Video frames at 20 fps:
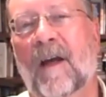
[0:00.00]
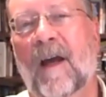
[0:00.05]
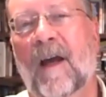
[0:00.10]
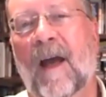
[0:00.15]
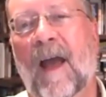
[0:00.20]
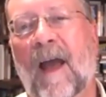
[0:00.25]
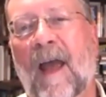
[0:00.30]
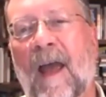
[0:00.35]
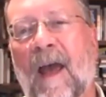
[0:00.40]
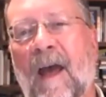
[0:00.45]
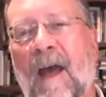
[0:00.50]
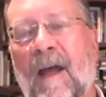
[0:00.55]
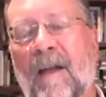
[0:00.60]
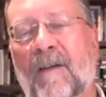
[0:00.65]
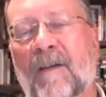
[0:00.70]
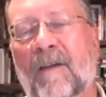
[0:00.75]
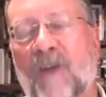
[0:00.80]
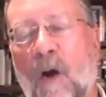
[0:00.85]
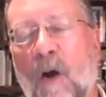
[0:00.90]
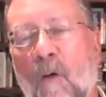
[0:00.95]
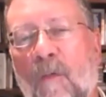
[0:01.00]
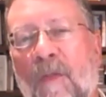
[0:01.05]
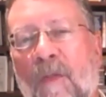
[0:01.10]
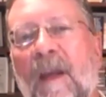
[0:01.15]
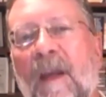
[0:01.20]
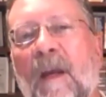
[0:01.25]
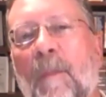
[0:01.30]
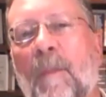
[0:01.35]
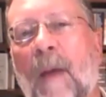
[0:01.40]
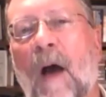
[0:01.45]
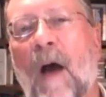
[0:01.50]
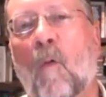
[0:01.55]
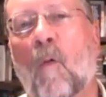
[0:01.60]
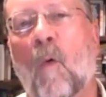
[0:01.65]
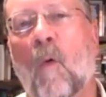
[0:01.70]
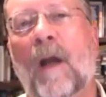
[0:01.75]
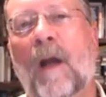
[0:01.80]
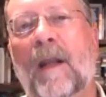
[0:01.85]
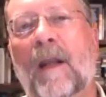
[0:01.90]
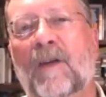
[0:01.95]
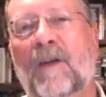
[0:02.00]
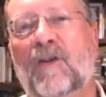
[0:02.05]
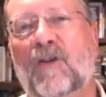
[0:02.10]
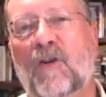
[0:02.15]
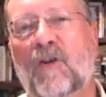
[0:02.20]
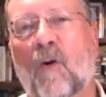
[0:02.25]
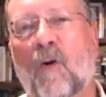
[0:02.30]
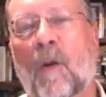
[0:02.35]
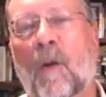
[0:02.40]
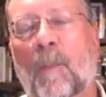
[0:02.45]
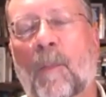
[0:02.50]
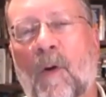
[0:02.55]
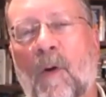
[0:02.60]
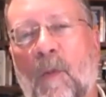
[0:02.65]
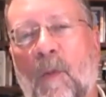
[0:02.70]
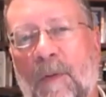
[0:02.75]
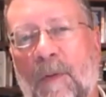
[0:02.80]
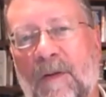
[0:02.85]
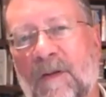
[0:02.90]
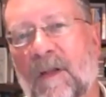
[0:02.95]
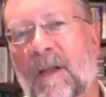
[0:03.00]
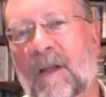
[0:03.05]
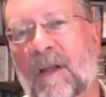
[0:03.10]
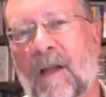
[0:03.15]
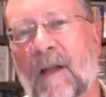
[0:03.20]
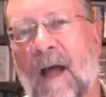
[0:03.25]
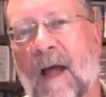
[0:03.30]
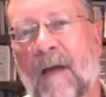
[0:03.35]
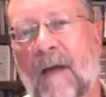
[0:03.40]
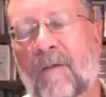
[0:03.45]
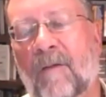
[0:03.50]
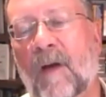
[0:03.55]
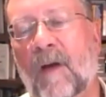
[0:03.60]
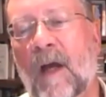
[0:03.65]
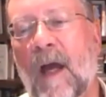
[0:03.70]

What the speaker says: And so think about what is your purpose in life,